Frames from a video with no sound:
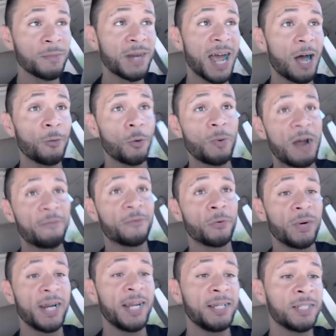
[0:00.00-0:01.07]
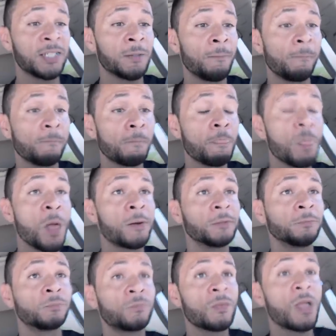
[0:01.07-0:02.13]
Now, the referees,
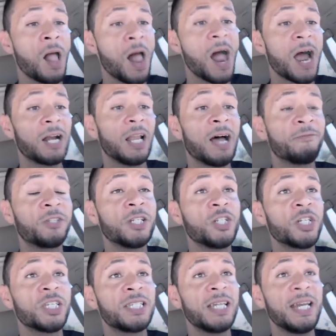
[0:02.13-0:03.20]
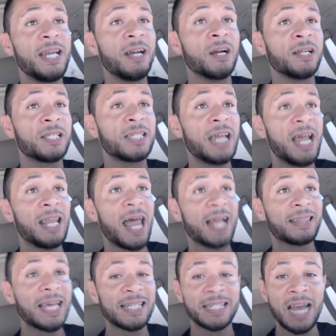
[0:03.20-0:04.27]
I'd love to just sit here and say,
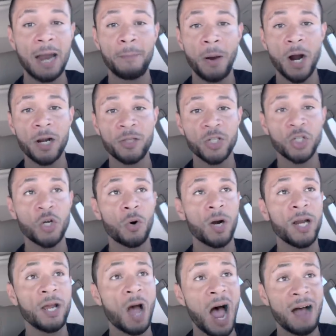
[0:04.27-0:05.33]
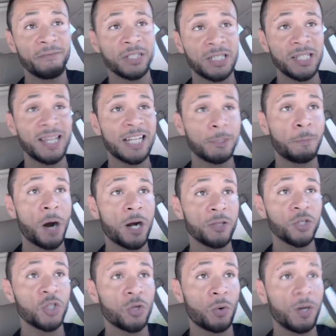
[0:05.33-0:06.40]
like, that's not part of the story. Obviously, that's part
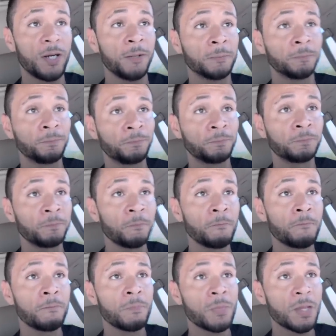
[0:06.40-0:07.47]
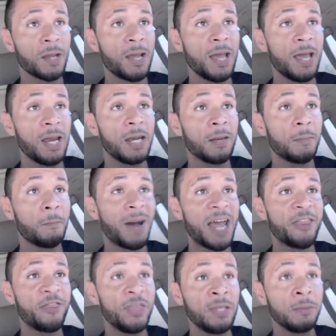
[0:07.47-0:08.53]
of the story. And
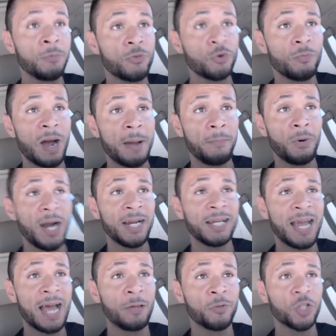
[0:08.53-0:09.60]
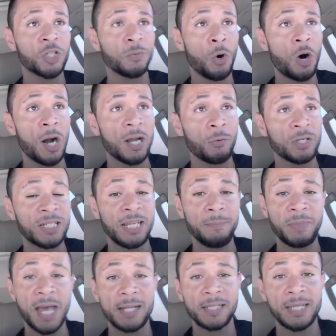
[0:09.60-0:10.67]
my theme through my breakdown this morning was
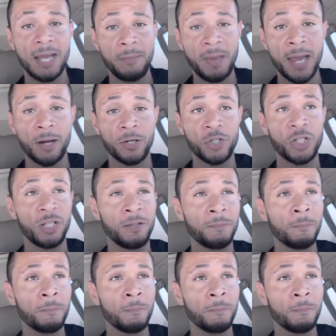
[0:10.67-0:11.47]
keep that same energy.